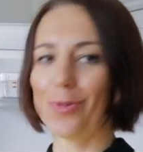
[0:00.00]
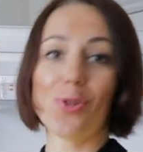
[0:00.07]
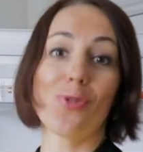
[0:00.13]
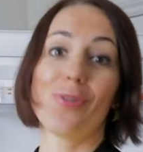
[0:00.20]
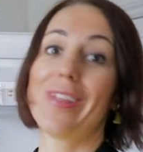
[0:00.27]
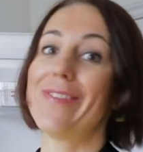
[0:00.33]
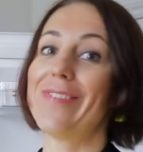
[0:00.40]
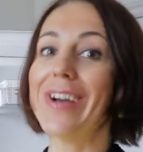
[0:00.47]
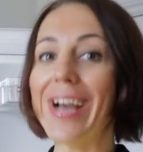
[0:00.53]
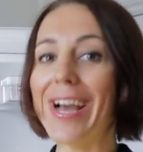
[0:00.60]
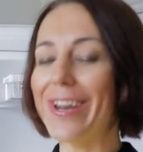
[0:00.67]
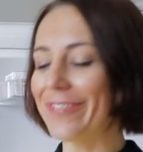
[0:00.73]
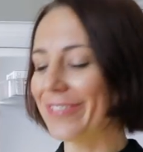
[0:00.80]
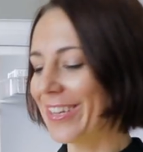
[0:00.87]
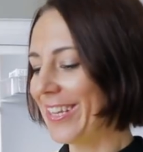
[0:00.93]
which we never
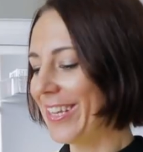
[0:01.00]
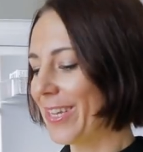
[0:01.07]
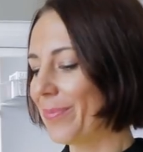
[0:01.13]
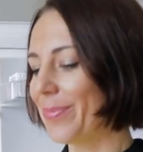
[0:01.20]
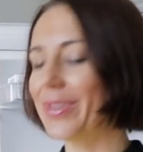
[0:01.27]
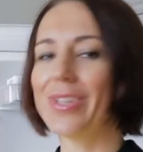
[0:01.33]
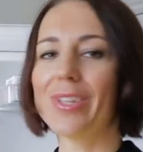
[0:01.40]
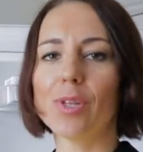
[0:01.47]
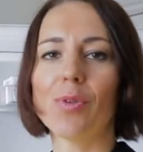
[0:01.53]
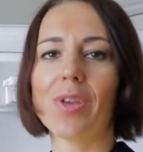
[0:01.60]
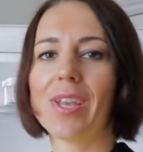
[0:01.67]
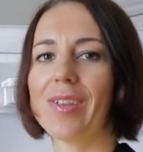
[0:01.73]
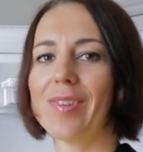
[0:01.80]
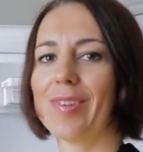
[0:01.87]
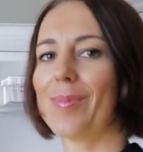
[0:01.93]
have, but in the weekend